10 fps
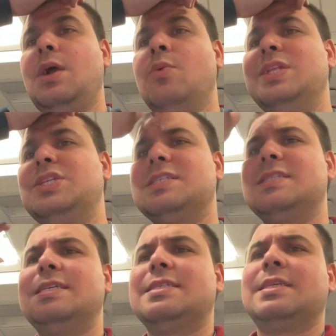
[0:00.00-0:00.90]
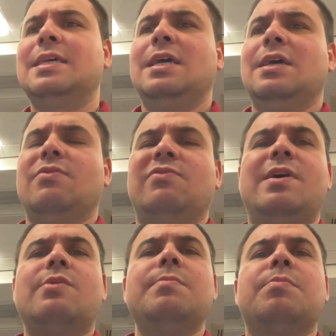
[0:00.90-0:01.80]
which is this
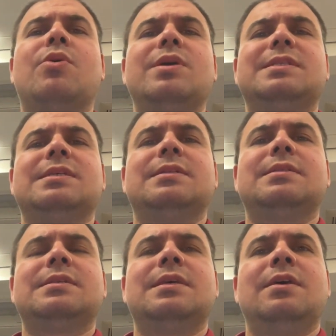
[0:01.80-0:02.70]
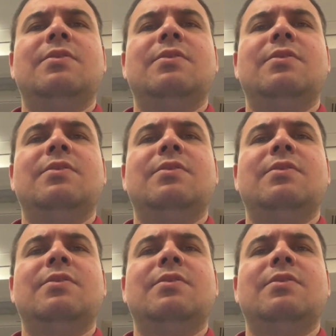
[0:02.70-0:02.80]
very important